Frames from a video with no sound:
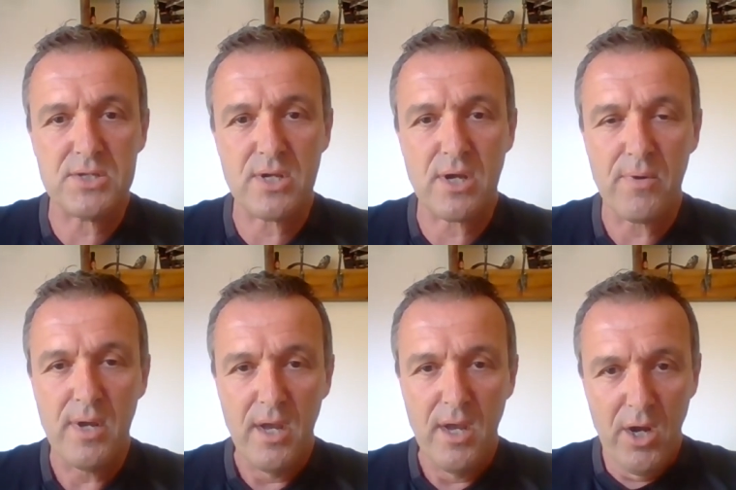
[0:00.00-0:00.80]
So
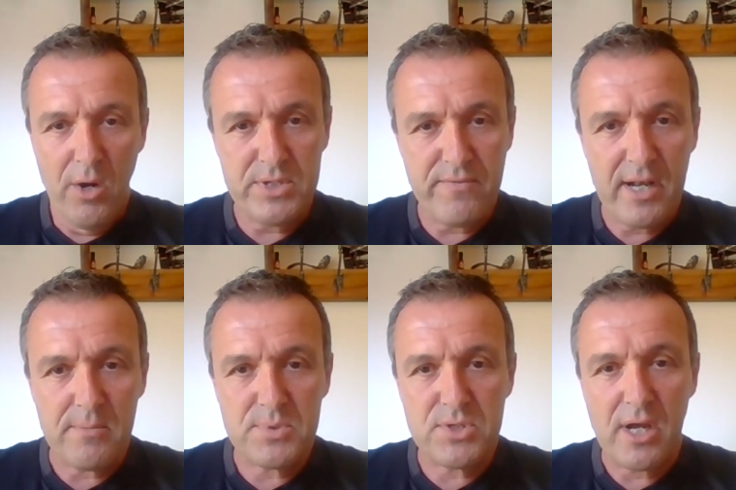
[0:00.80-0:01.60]
we
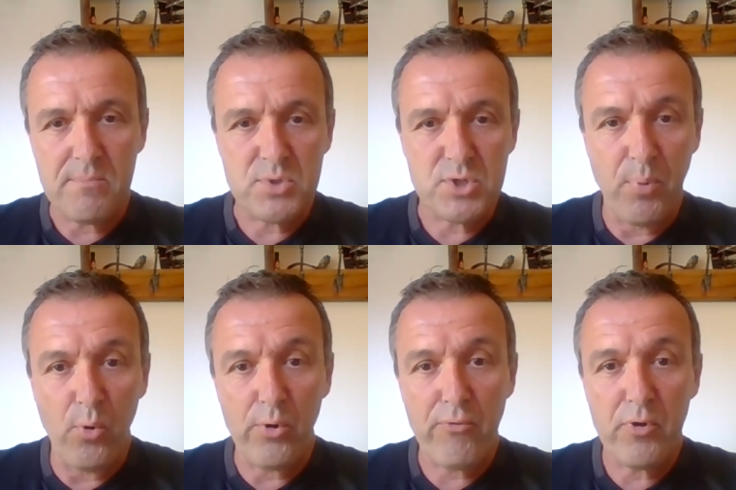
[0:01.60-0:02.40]
developed
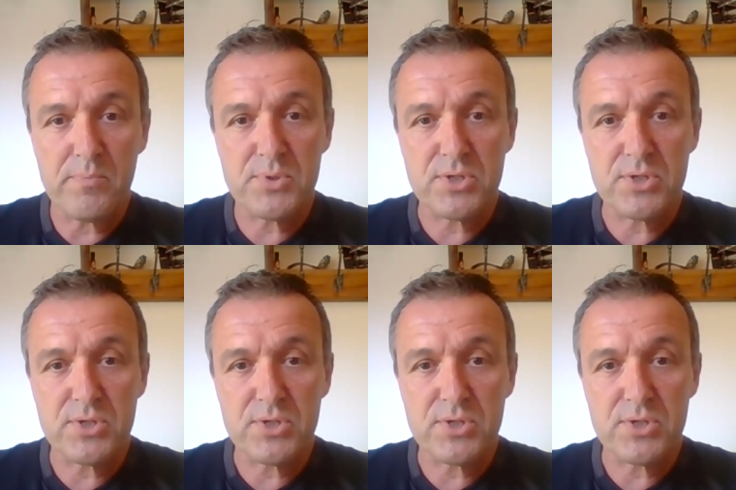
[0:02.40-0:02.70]
support groups,